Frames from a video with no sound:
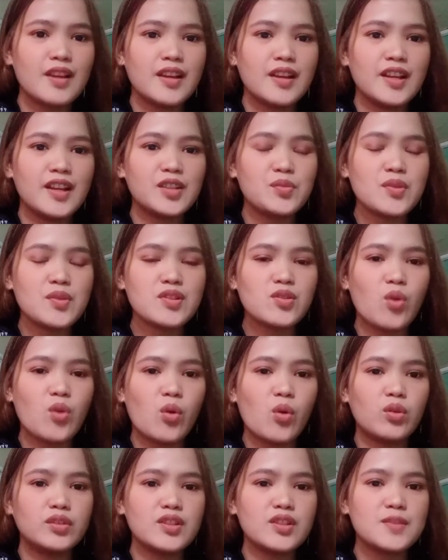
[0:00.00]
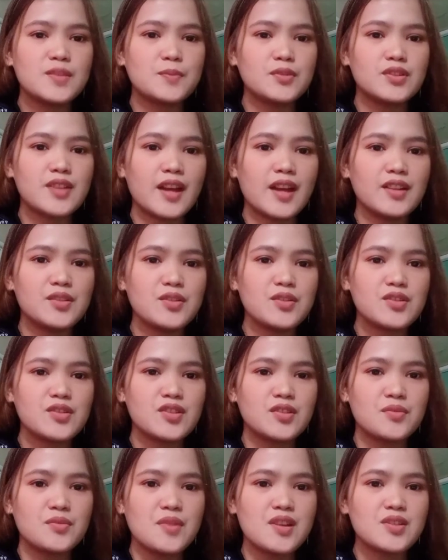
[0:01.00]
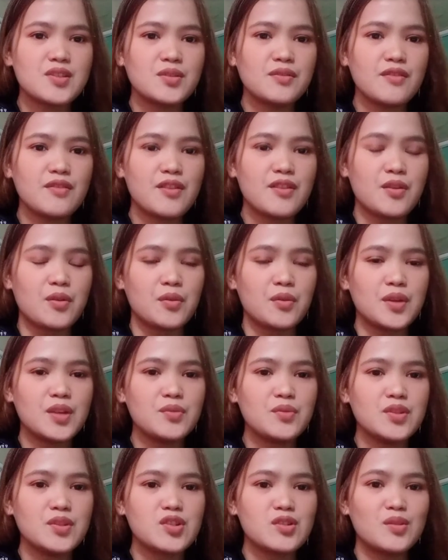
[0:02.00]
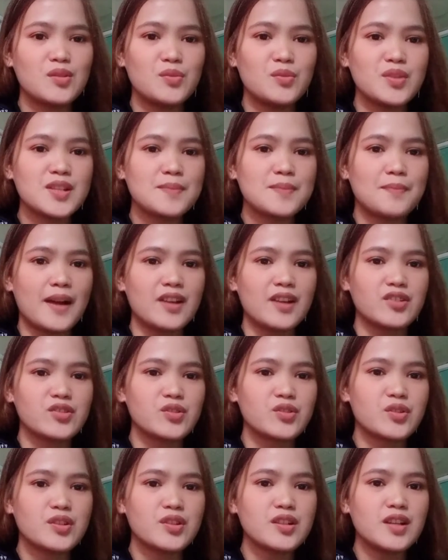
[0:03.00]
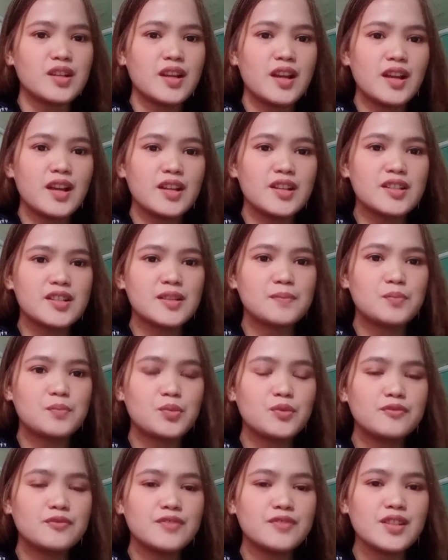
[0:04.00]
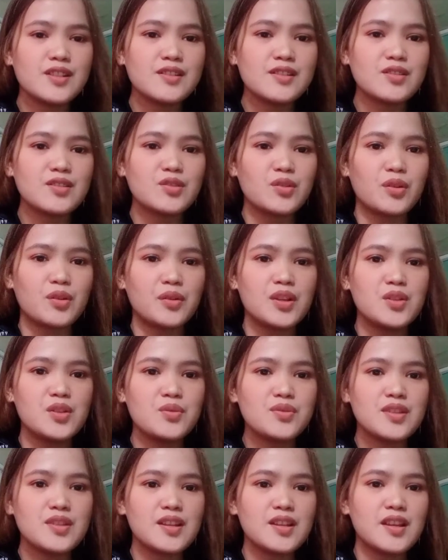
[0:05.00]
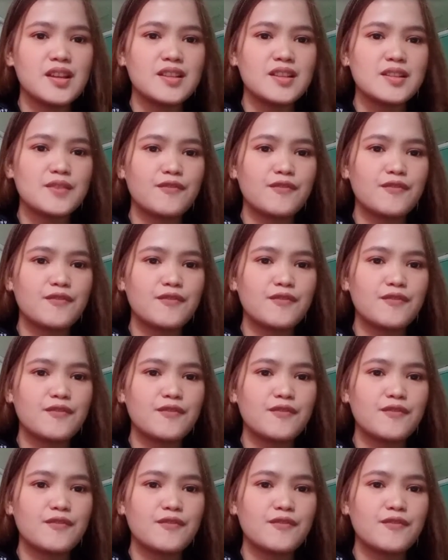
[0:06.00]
It was called the spontaneous generation theory, which Louis Pasteur disapproved this theory using his